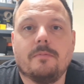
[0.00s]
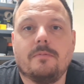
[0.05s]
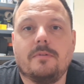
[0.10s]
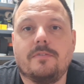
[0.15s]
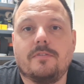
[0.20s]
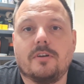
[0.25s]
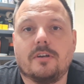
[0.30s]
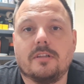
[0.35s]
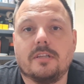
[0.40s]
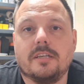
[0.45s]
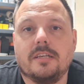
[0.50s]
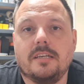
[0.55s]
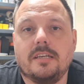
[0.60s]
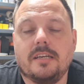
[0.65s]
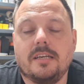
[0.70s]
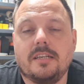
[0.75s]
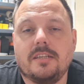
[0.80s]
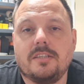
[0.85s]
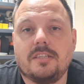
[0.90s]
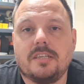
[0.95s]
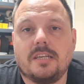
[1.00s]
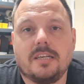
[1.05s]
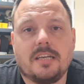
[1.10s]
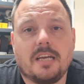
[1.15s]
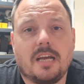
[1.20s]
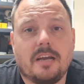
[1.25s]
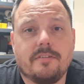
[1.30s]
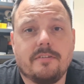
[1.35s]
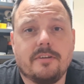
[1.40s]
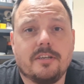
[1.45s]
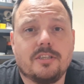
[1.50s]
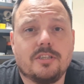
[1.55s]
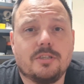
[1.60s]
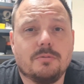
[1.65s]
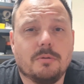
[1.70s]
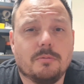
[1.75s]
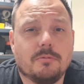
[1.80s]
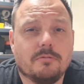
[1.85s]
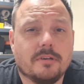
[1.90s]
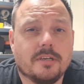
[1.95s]
We've got the intake area
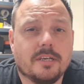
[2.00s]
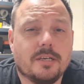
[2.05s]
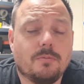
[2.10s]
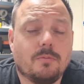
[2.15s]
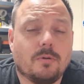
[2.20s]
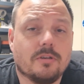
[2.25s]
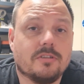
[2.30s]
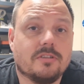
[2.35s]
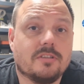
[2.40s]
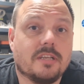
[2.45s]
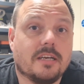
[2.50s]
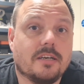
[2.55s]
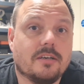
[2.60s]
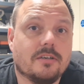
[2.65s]
to upgrade once that